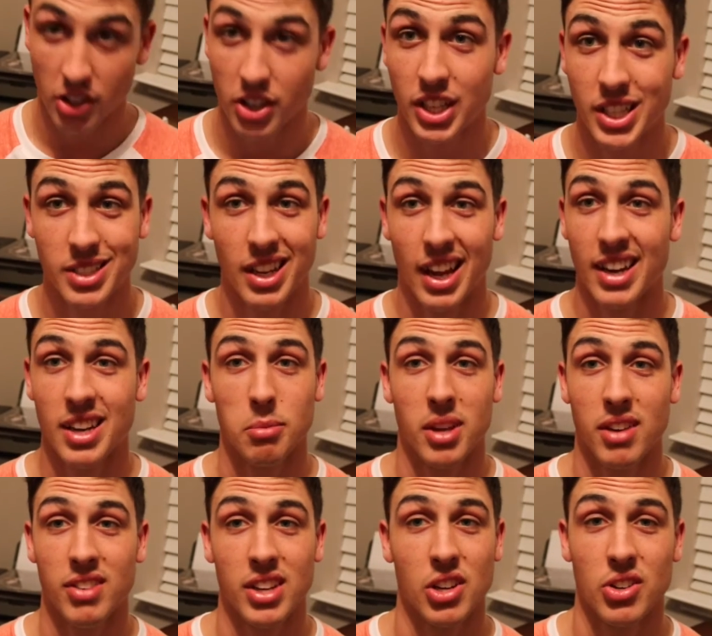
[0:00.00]
could end up
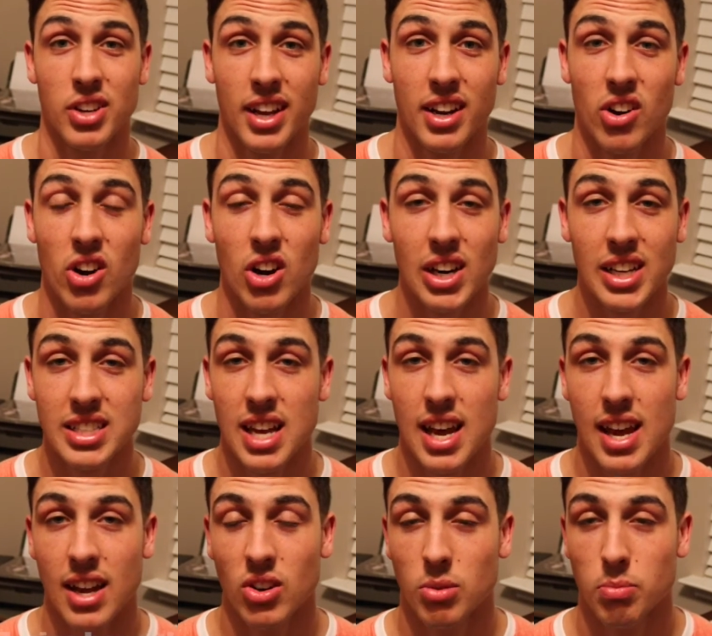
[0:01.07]
giving your date a heart
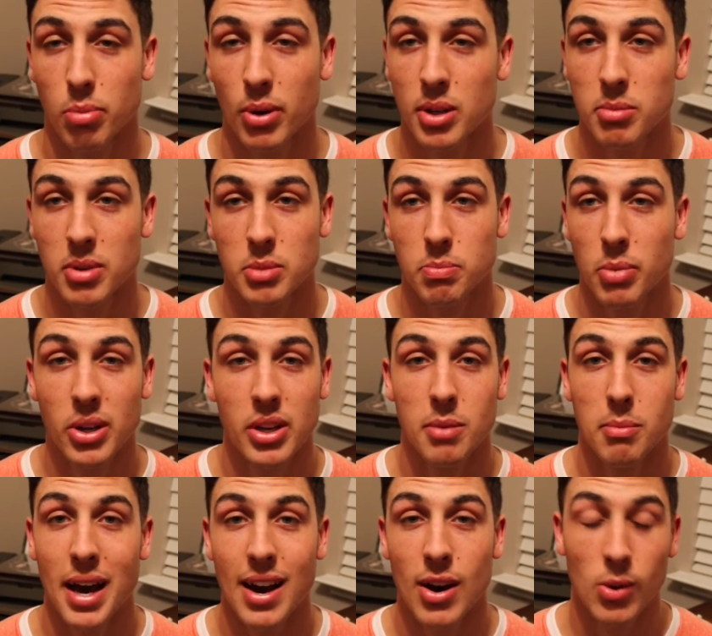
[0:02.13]
attack or pretty much putting
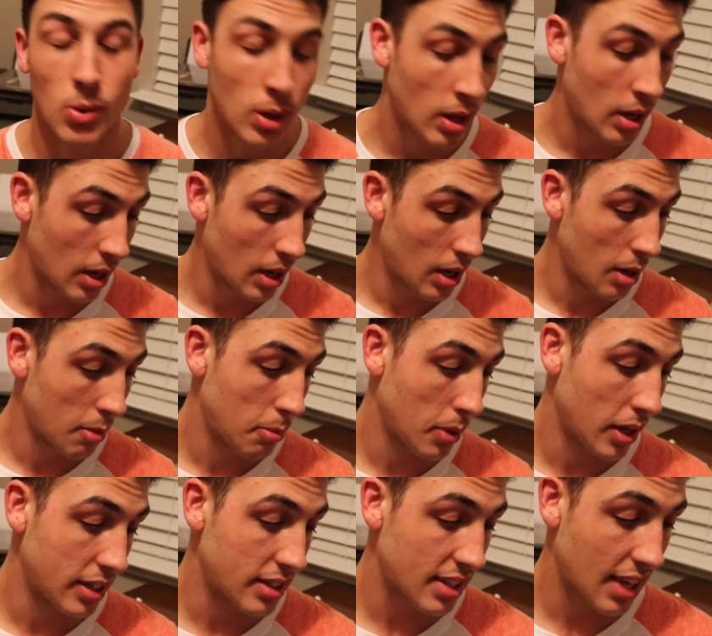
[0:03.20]
them out,
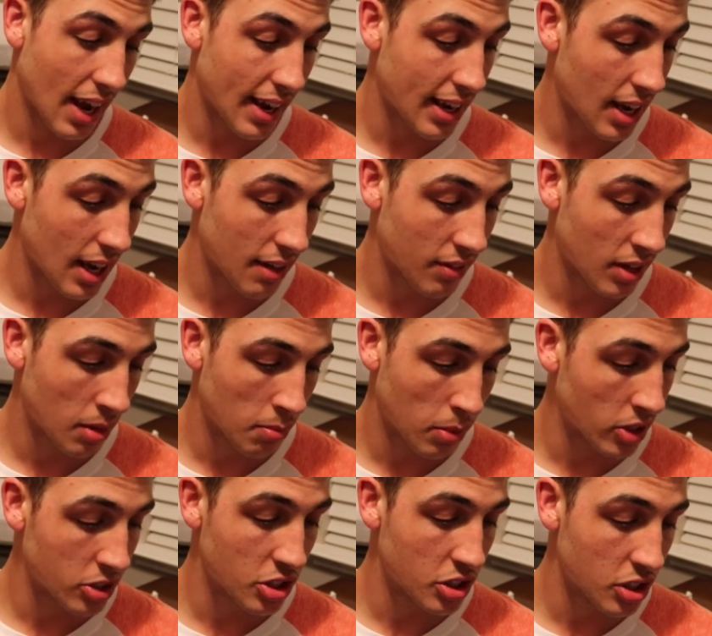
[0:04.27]
but skydiving,
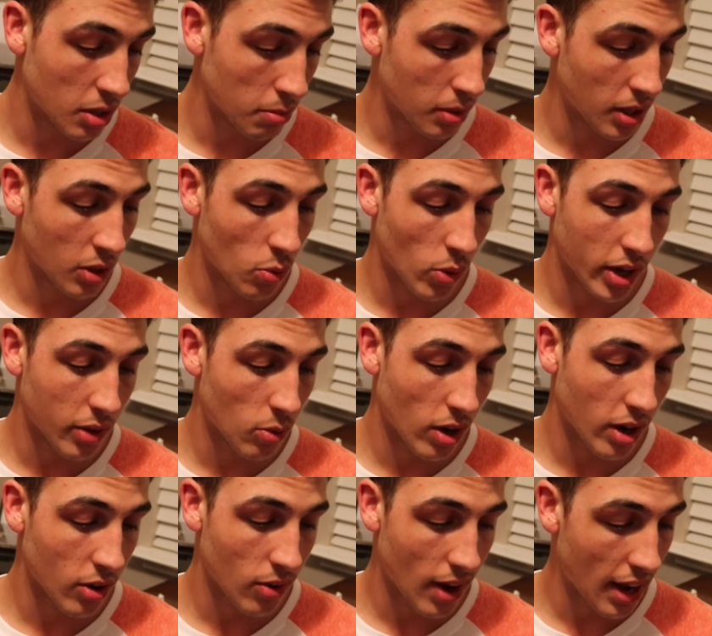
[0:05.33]
bungee jumping,
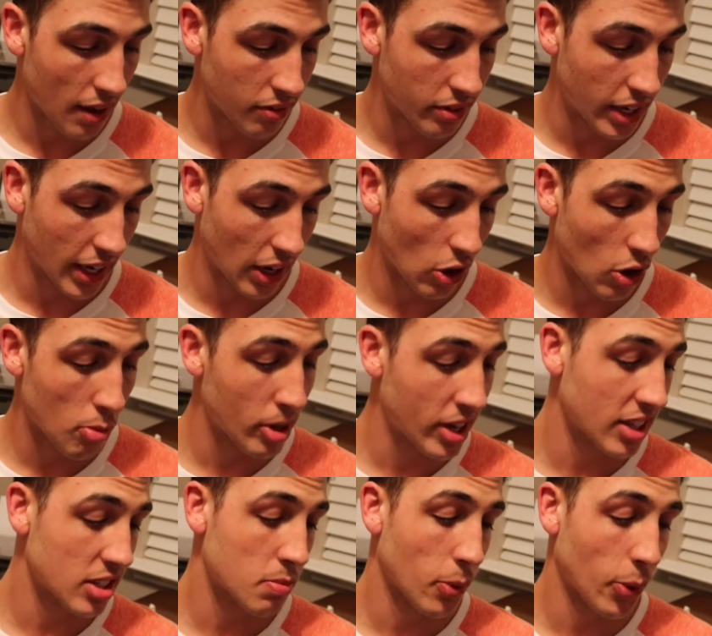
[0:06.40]
whitewater rafting, urban
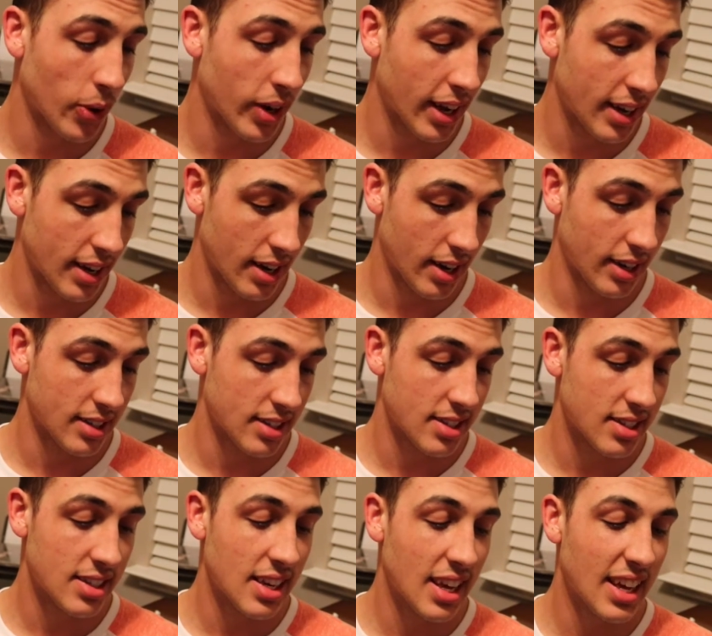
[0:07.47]
exploring at night,
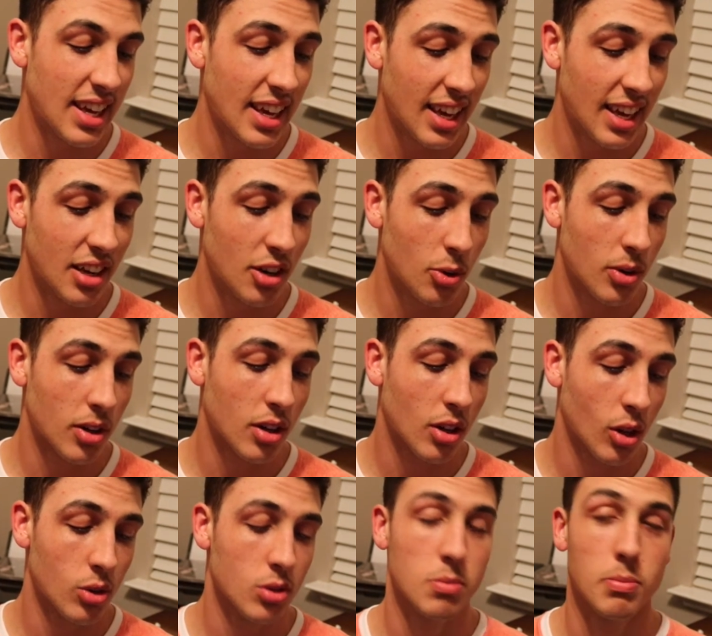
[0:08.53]
sneaking into a
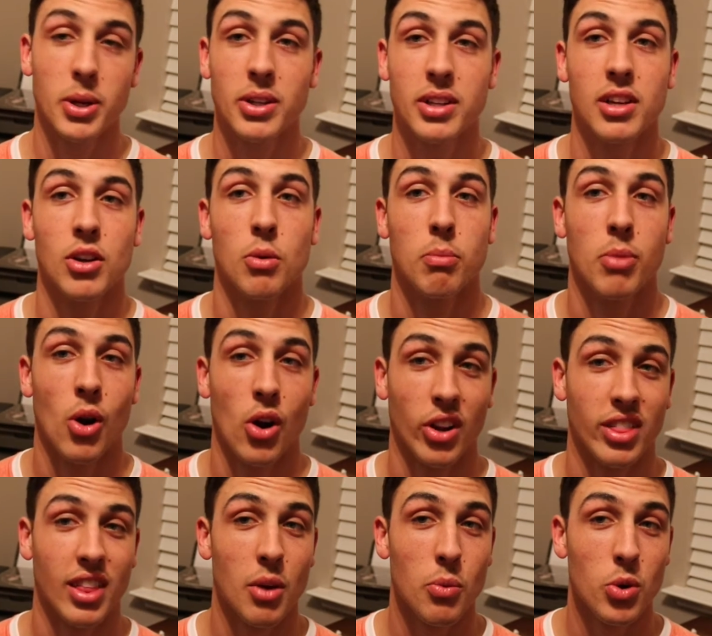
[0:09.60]
closed building or
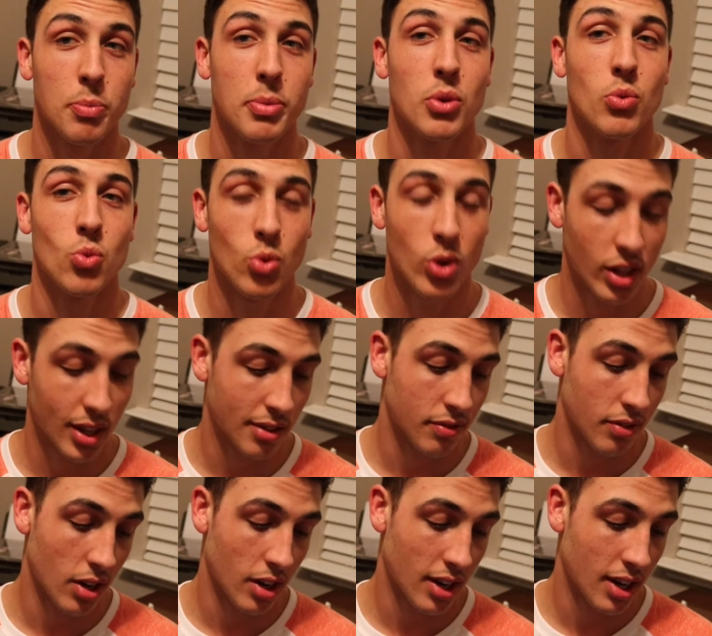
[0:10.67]
park, that would be really
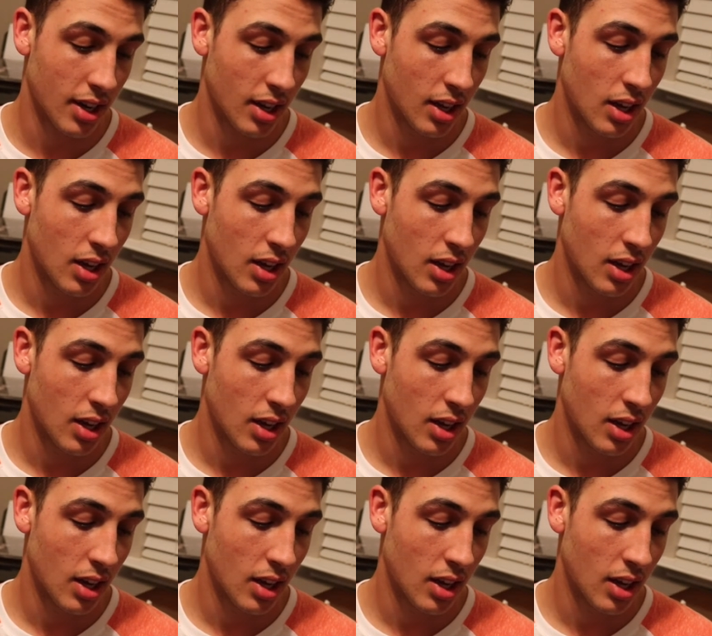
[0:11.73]
fun.